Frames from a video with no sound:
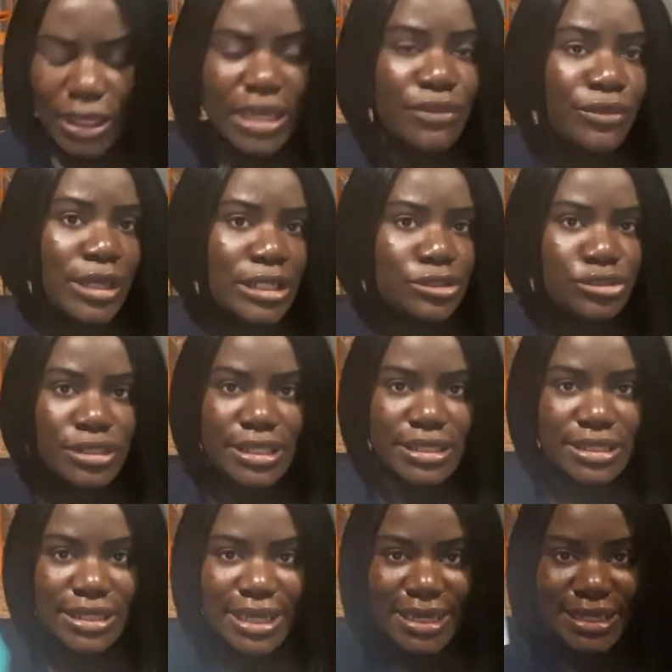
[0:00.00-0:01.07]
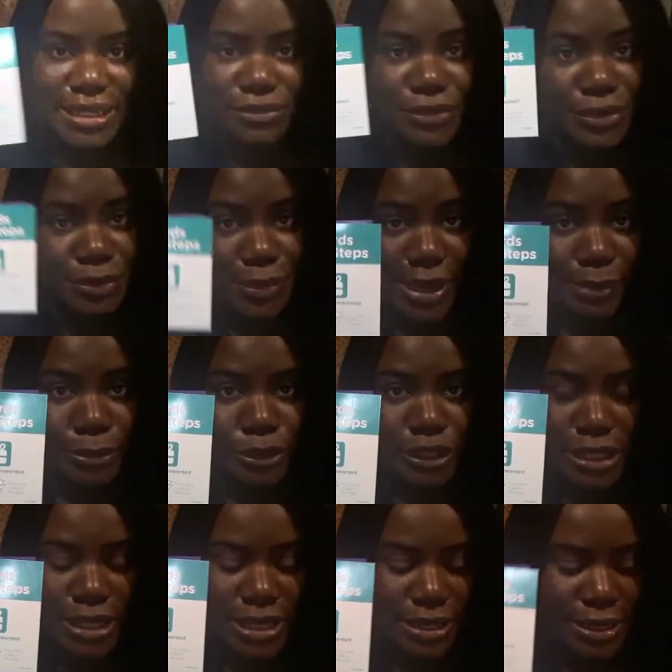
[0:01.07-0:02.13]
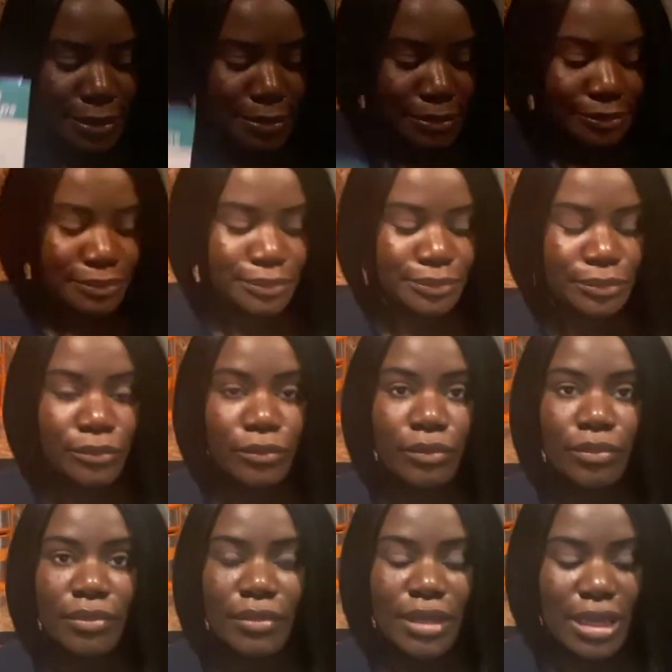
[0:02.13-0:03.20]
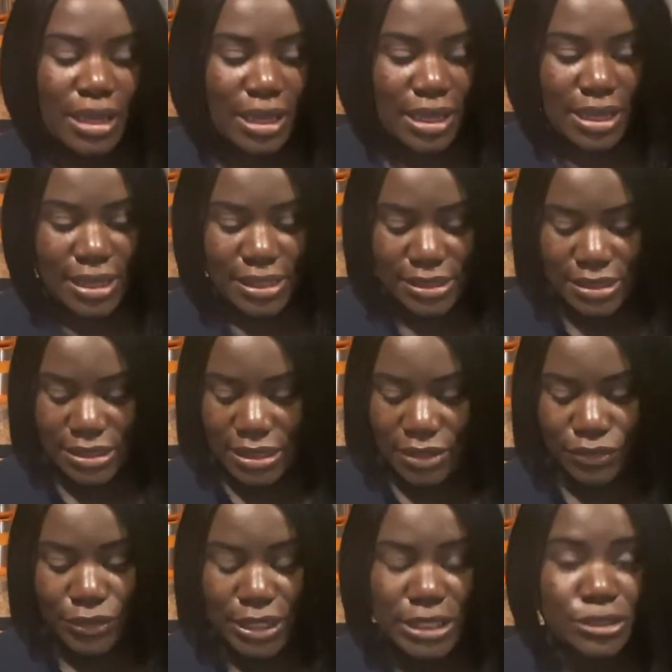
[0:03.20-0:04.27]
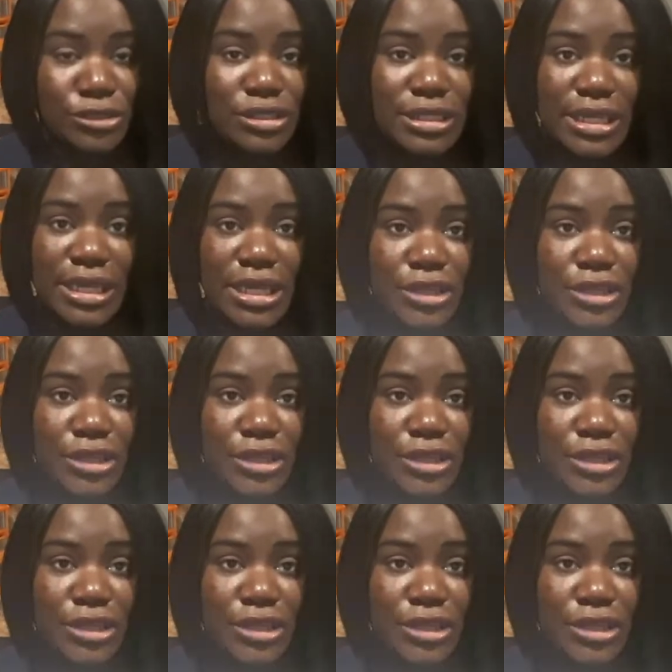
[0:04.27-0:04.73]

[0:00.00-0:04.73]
if you're interested in signing up for the Pampers Club, and if you're interested